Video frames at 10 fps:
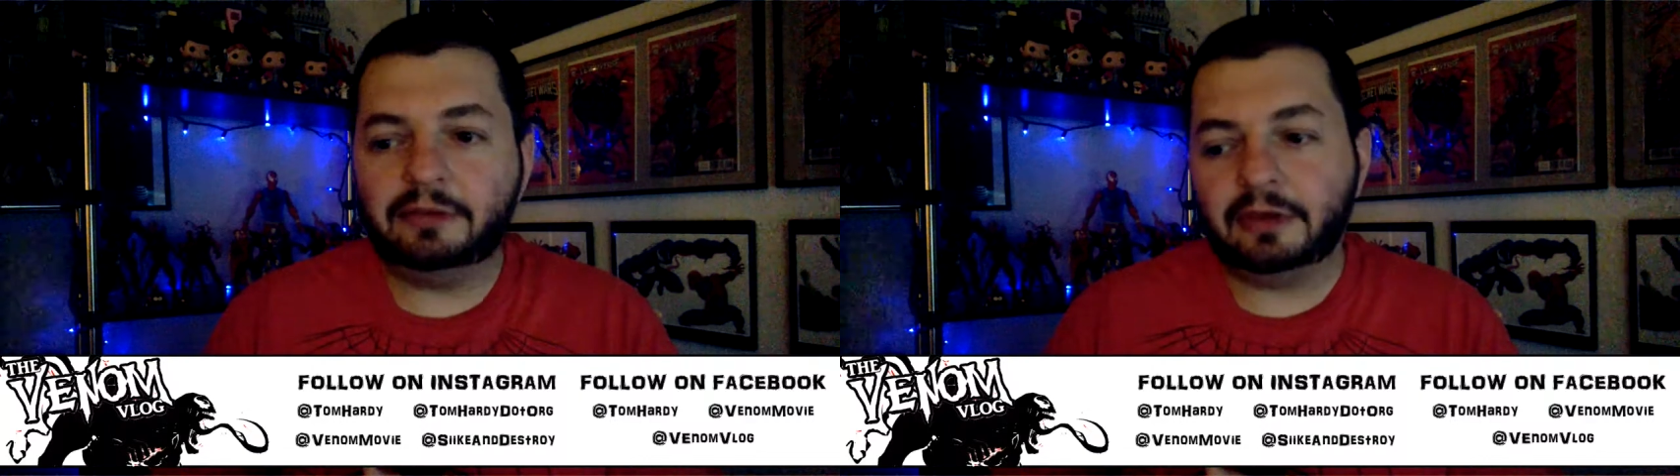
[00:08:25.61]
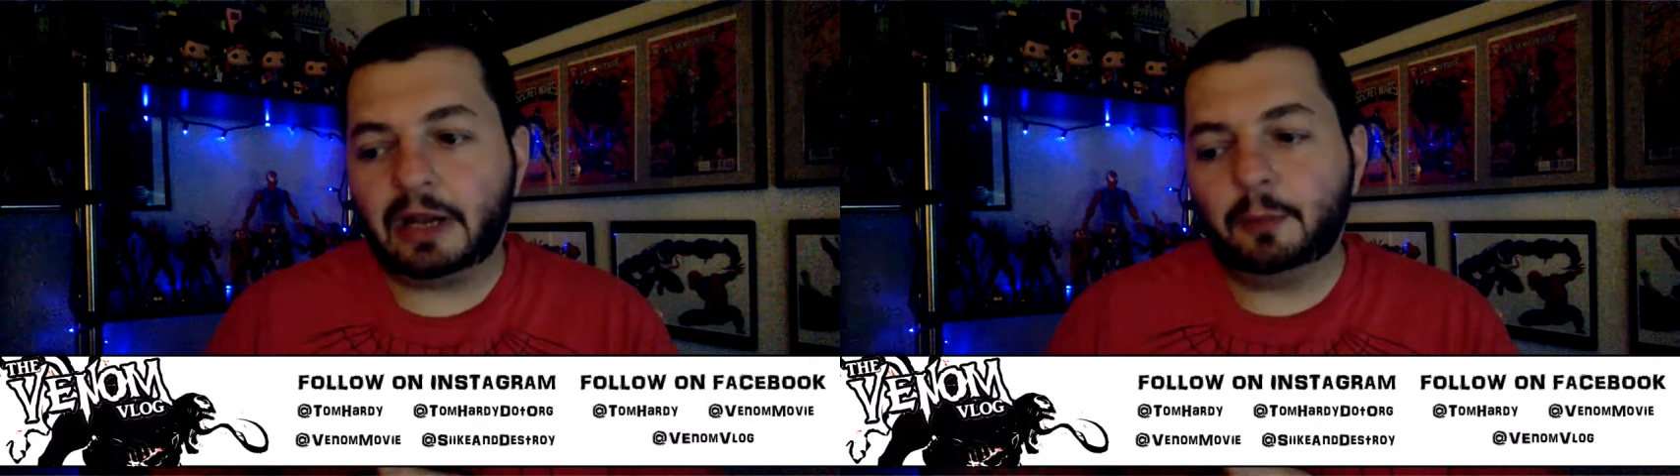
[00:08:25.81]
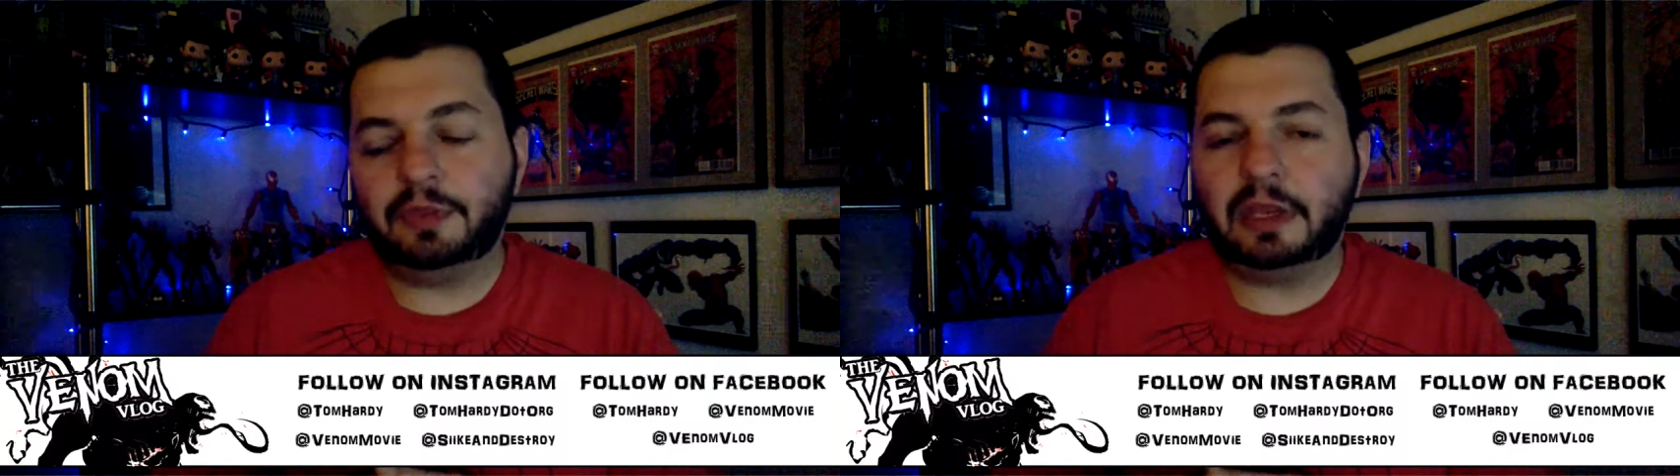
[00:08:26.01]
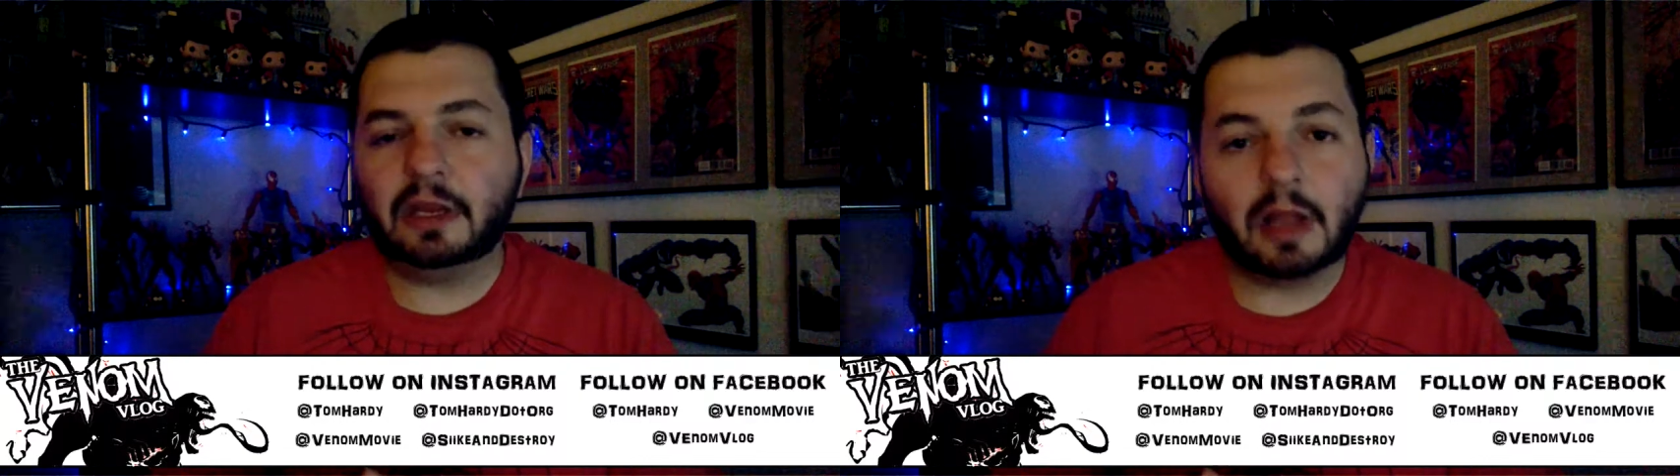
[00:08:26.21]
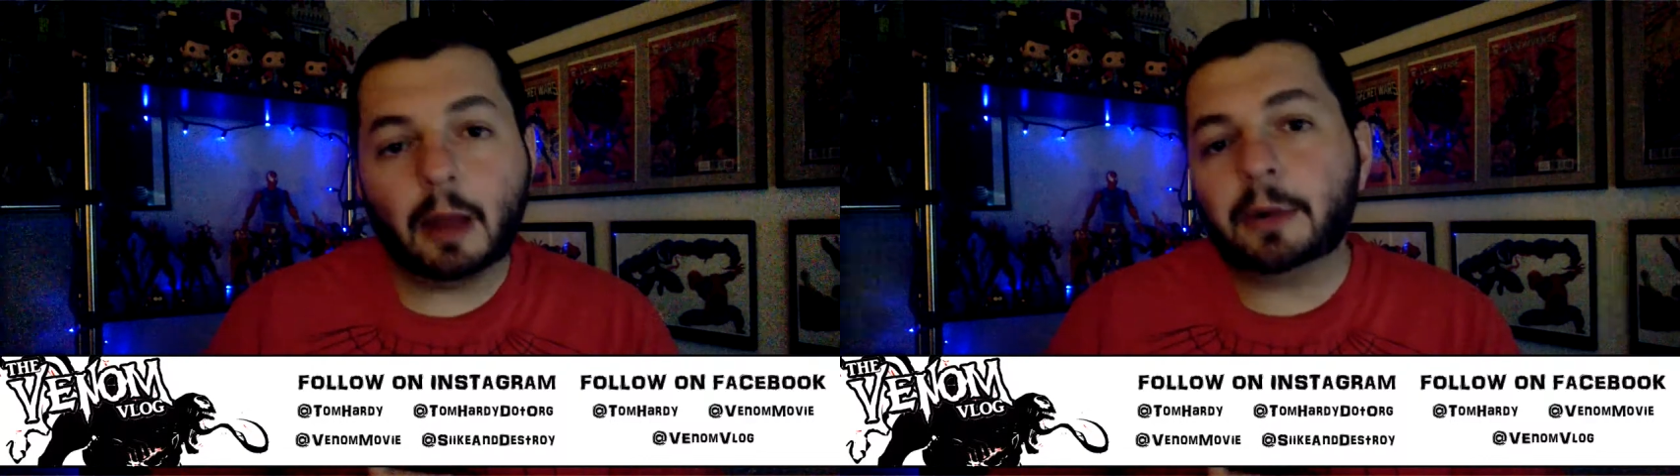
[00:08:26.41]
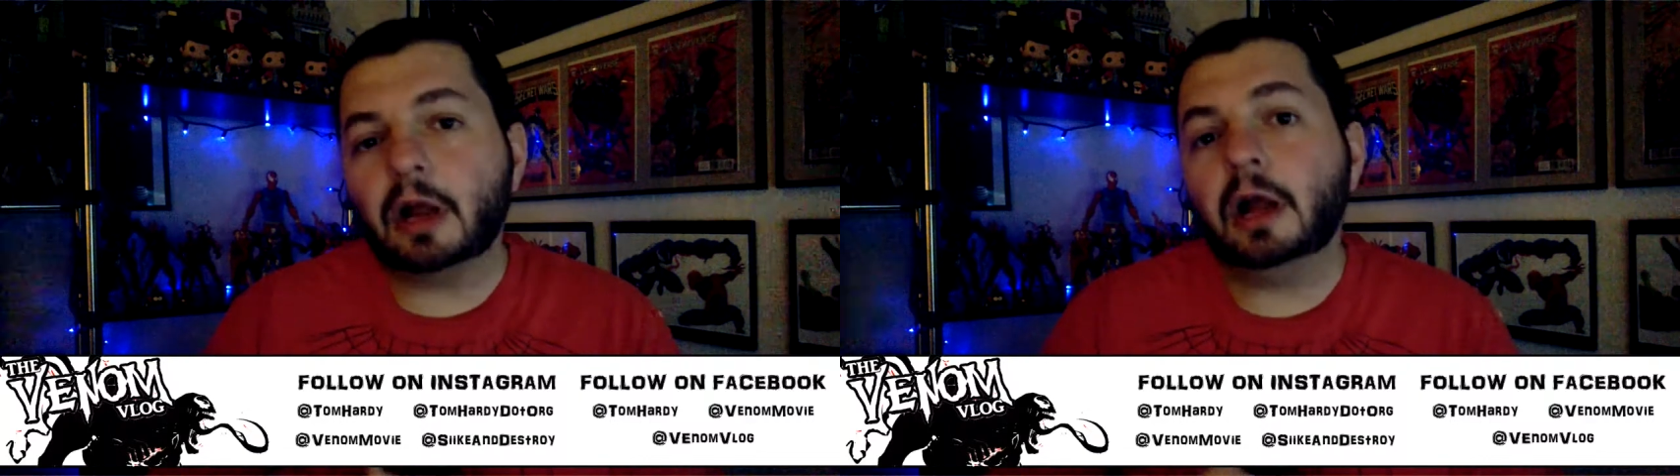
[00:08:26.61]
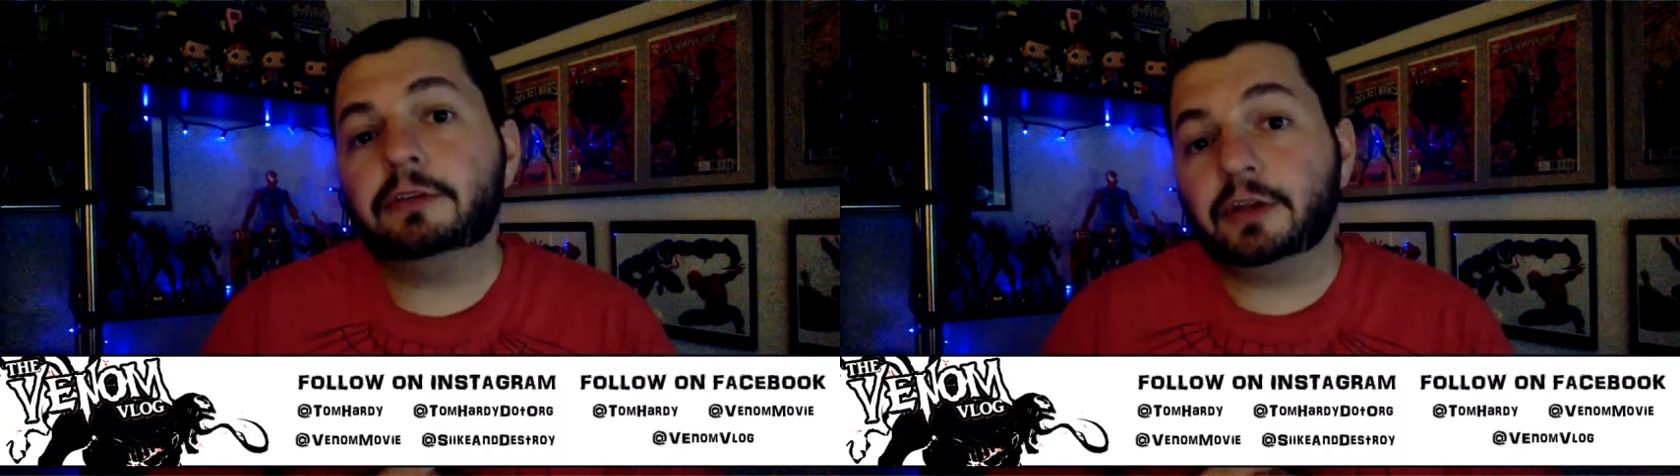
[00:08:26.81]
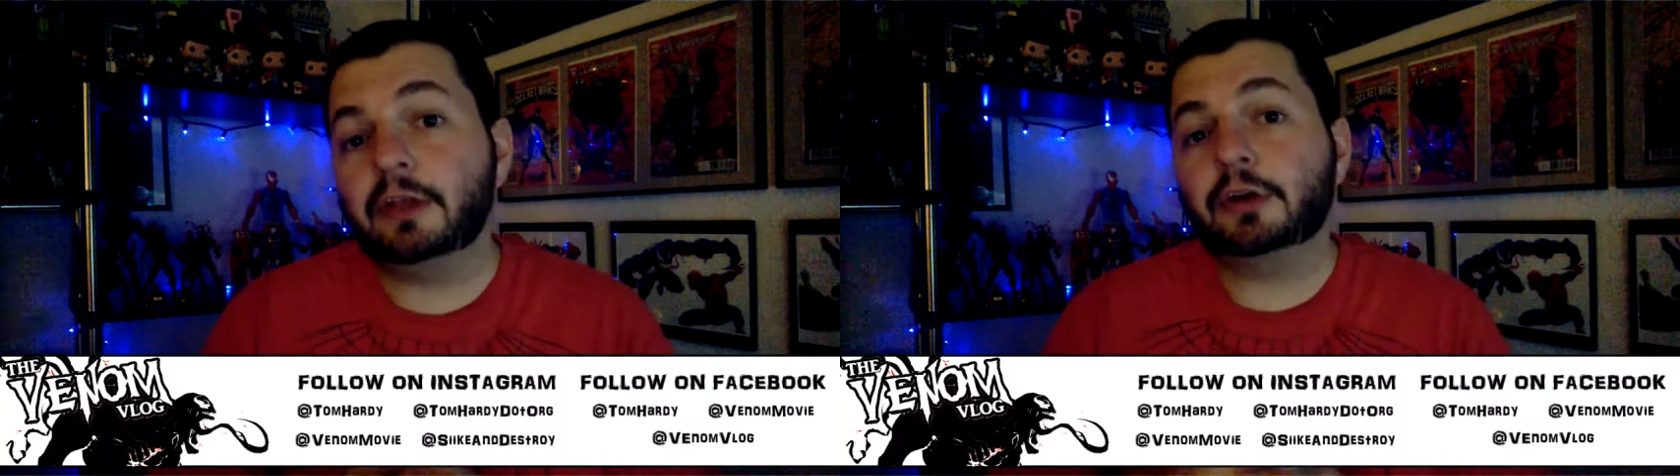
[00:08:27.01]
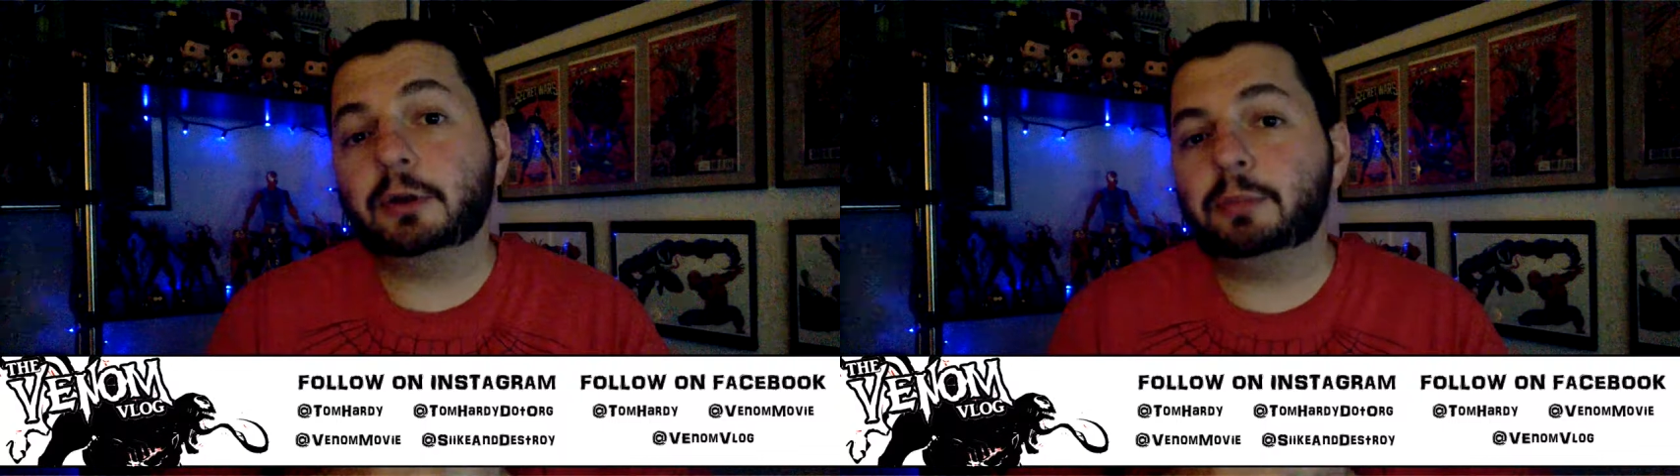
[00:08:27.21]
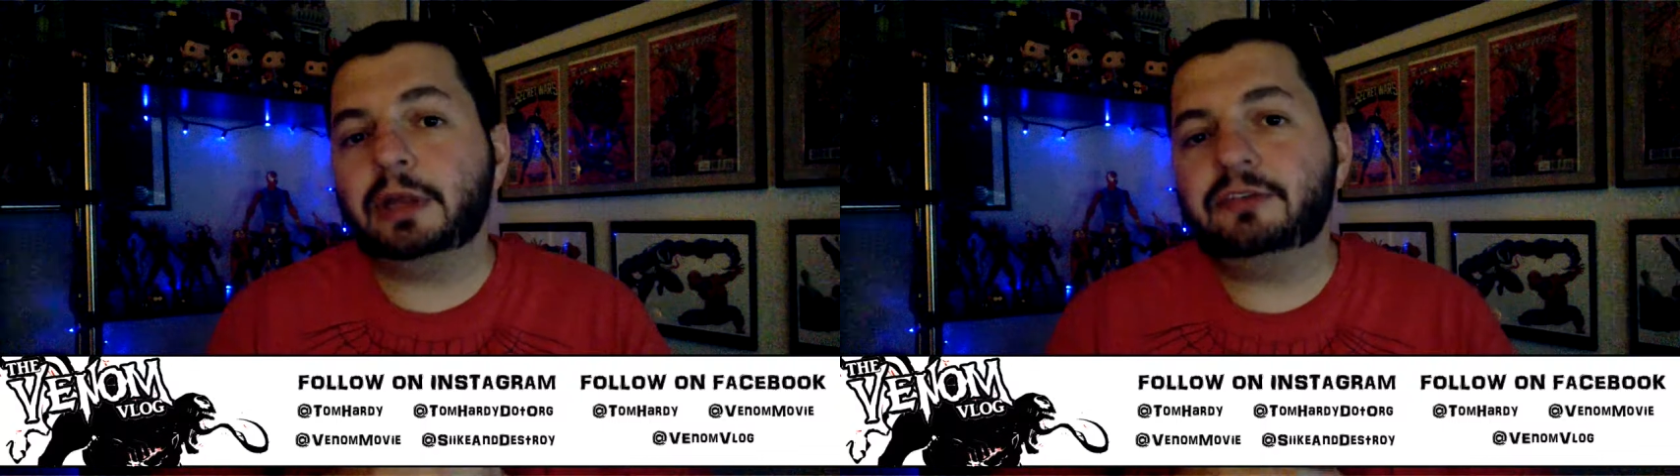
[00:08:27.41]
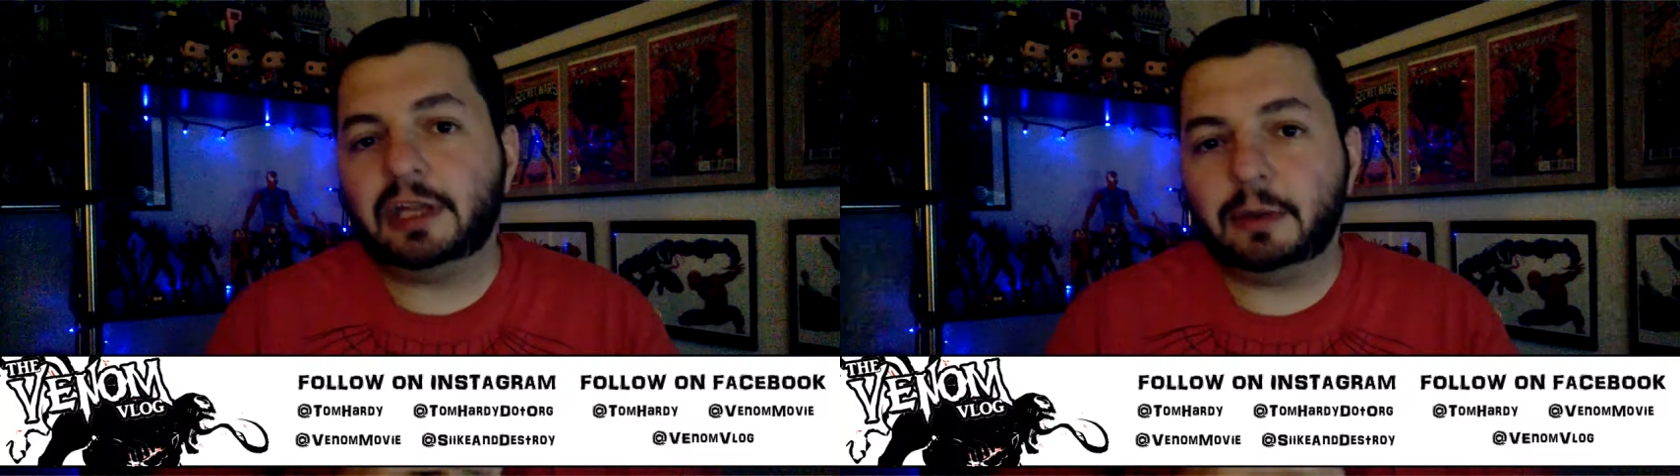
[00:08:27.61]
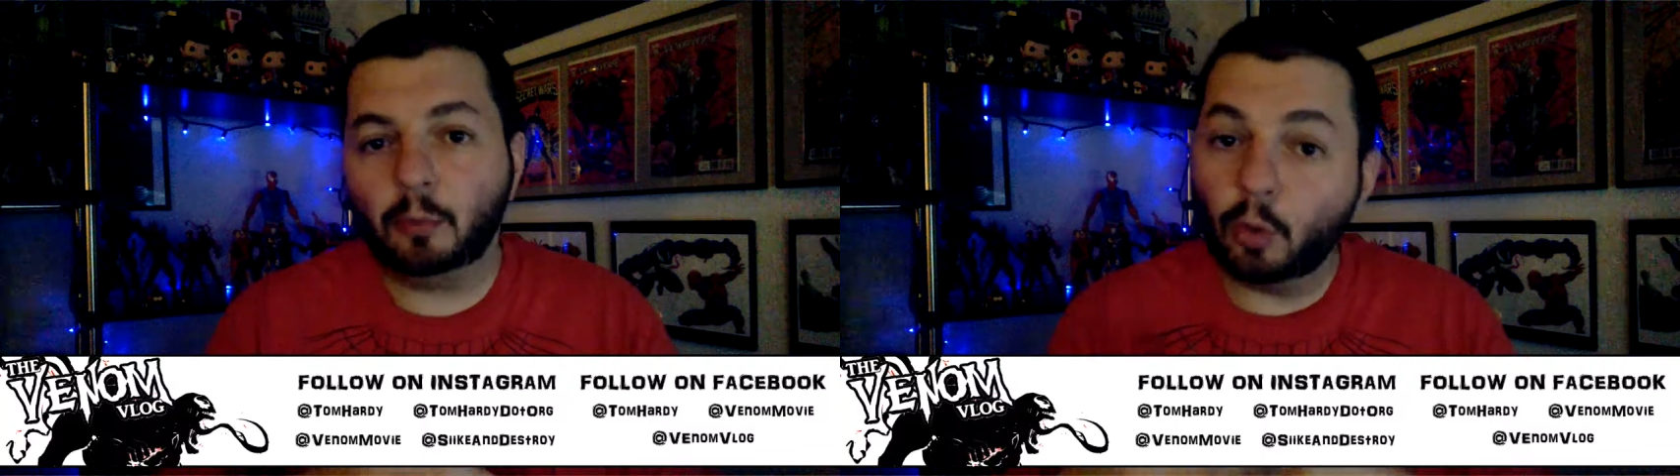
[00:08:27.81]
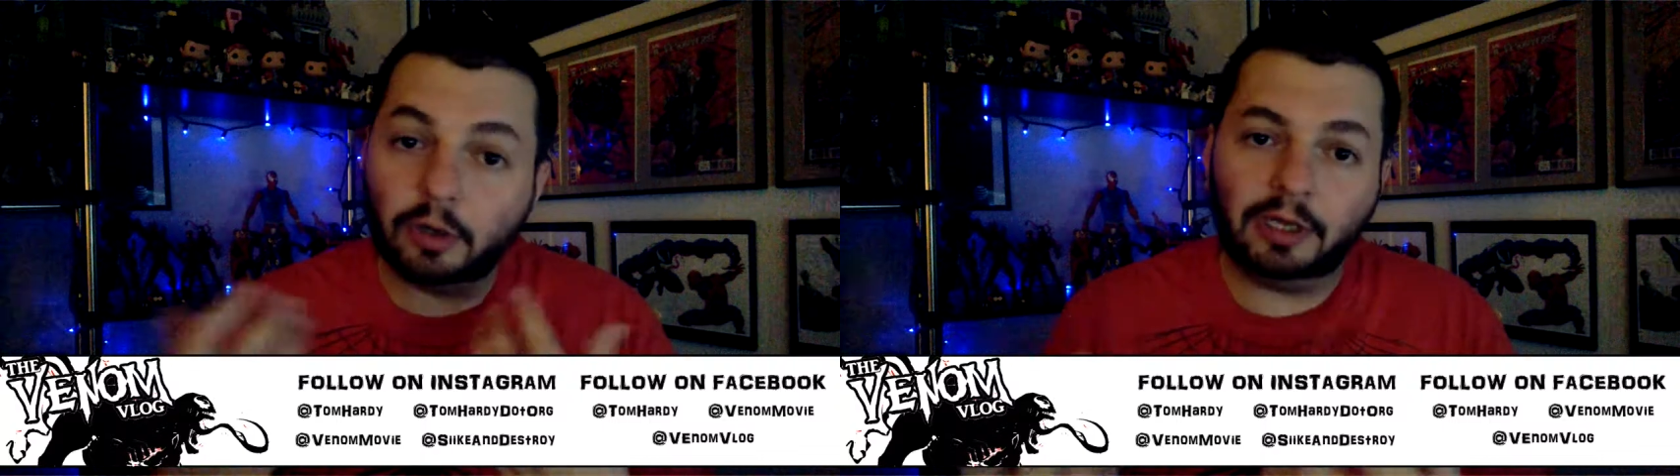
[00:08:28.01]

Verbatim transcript: and I would think Comic-Con is another good place to get more